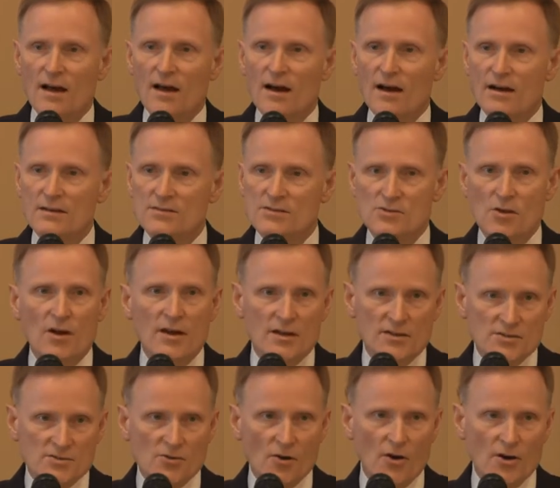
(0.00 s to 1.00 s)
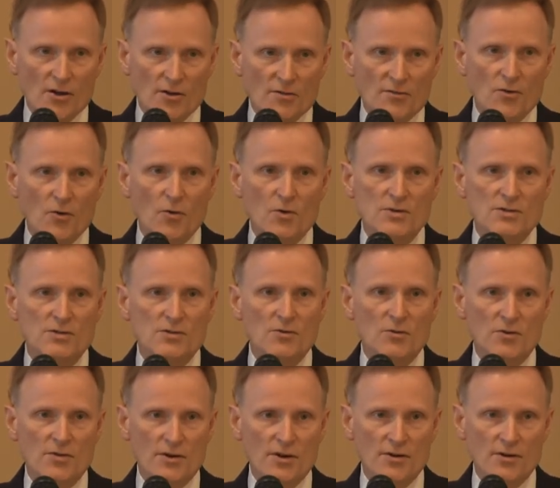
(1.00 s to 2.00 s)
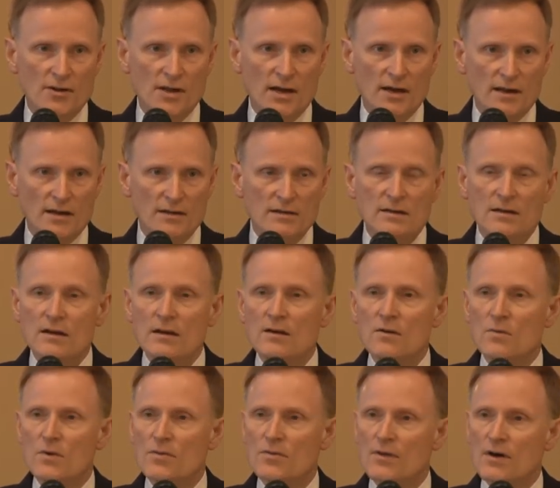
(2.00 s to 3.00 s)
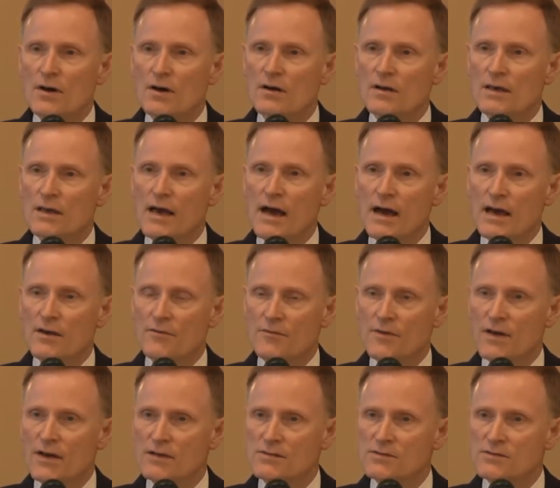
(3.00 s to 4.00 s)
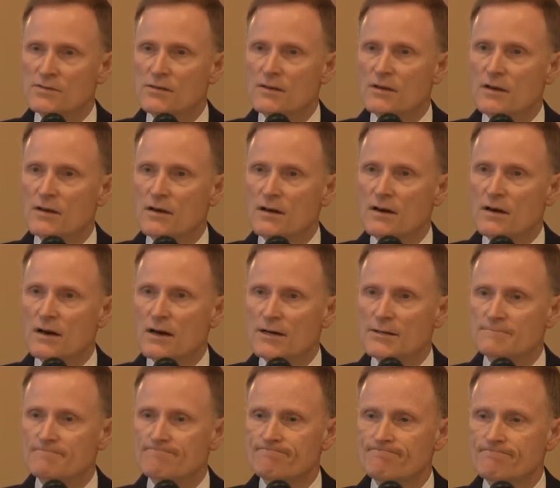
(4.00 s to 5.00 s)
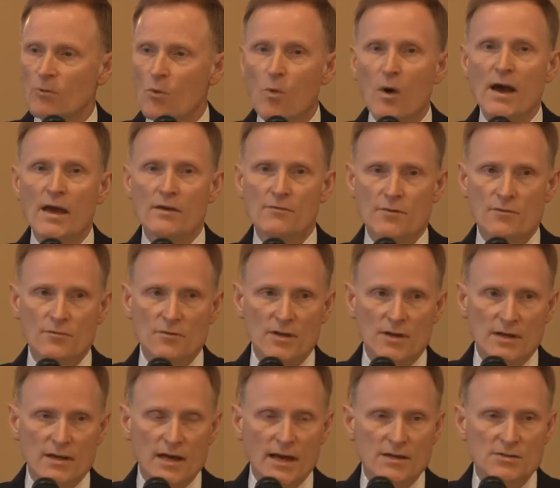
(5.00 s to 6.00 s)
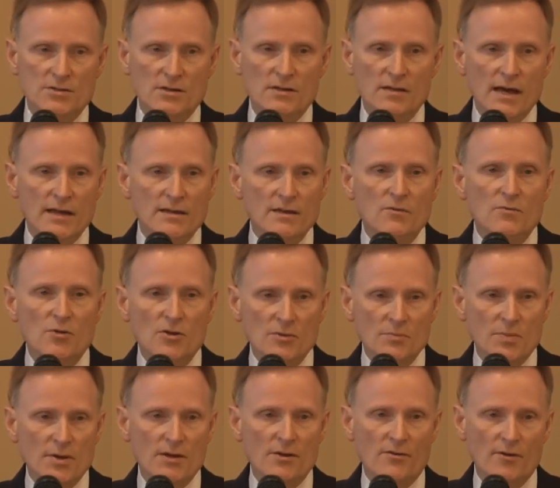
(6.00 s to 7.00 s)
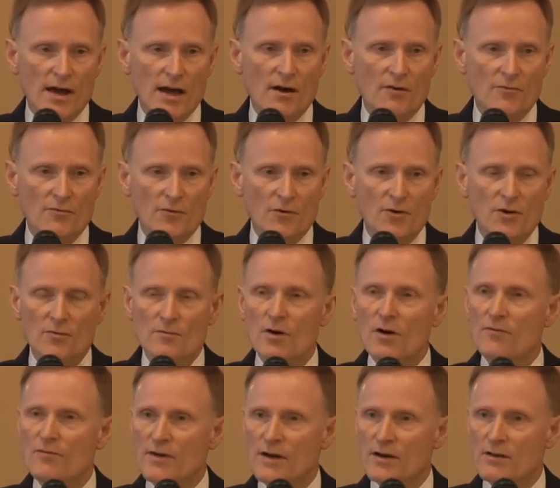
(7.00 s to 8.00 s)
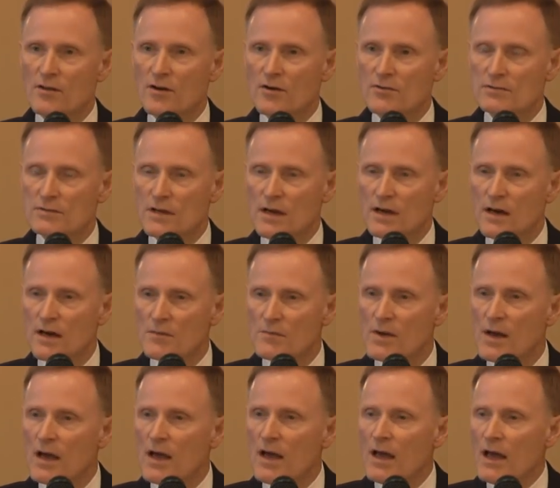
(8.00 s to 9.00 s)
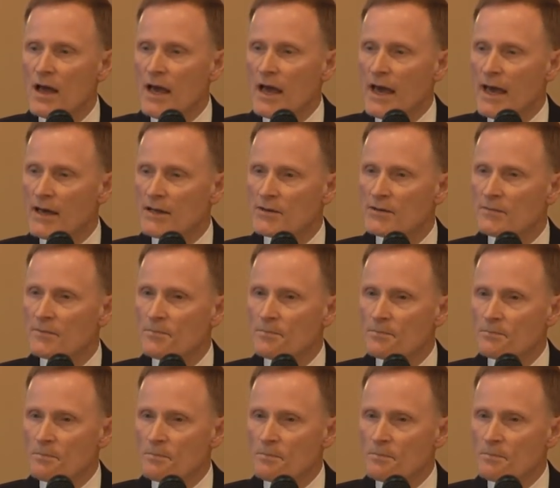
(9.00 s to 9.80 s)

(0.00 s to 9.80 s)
It started, of course, in North Carolina with the EIFS wave of litigation. And that didn't really peter out for a very long time. And